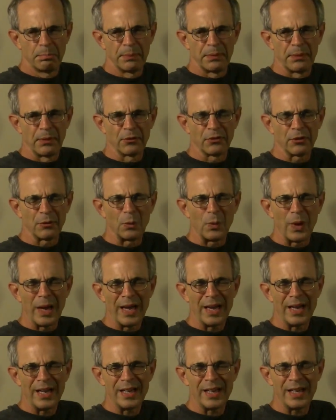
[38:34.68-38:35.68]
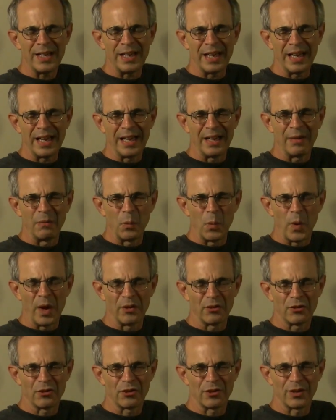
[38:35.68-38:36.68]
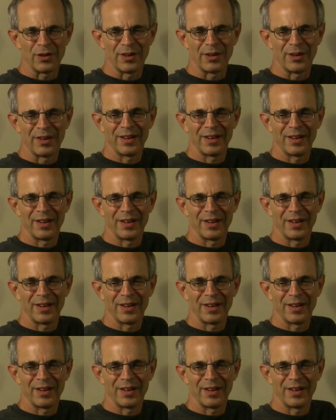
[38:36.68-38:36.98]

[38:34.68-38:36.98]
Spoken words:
But there's a way in which